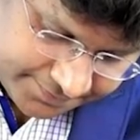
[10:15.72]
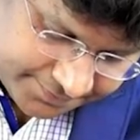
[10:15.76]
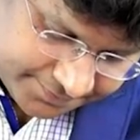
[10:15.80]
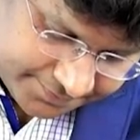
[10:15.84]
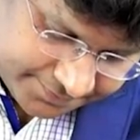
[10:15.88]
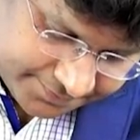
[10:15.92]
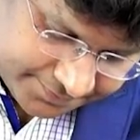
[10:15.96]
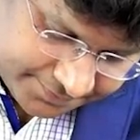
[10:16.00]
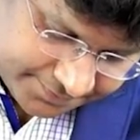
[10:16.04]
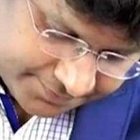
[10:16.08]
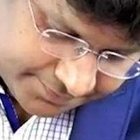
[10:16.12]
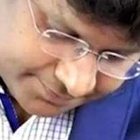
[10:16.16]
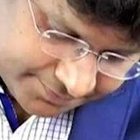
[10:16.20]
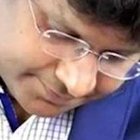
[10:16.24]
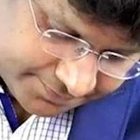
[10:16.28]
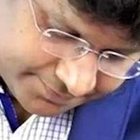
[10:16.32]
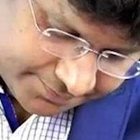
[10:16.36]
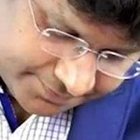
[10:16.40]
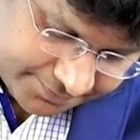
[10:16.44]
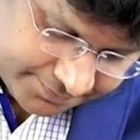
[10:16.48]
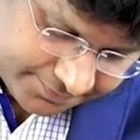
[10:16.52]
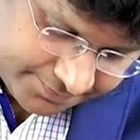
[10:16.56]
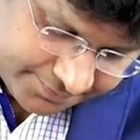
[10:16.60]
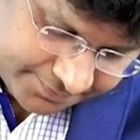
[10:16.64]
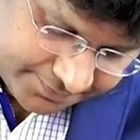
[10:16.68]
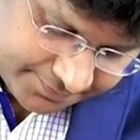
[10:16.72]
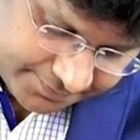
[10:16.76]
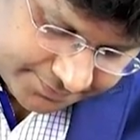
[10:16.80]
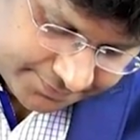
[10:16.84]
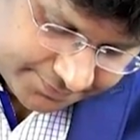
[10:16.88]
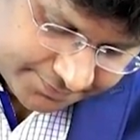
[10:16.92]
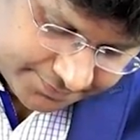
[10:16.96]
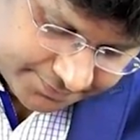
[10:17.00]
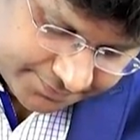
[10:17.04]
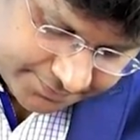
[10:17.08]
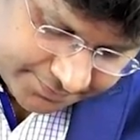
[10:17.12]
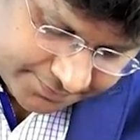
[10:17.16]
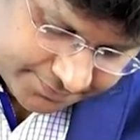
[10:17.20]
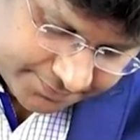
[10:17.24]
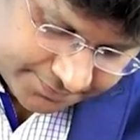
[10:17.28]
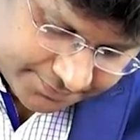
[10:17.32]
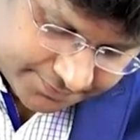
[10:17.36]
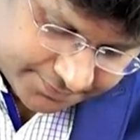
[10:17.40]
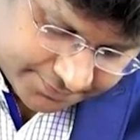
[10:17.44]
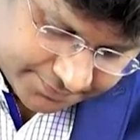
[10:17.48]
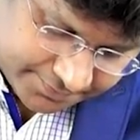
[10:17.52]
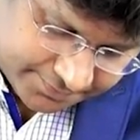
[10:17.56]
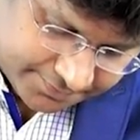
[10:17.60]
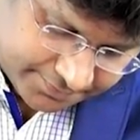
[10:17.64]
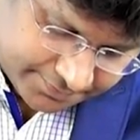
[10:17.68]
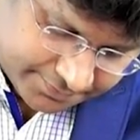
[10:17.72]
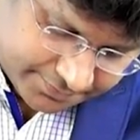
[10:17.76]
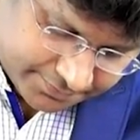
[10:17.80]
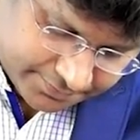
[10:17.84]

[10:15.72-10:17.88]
(no one is talking)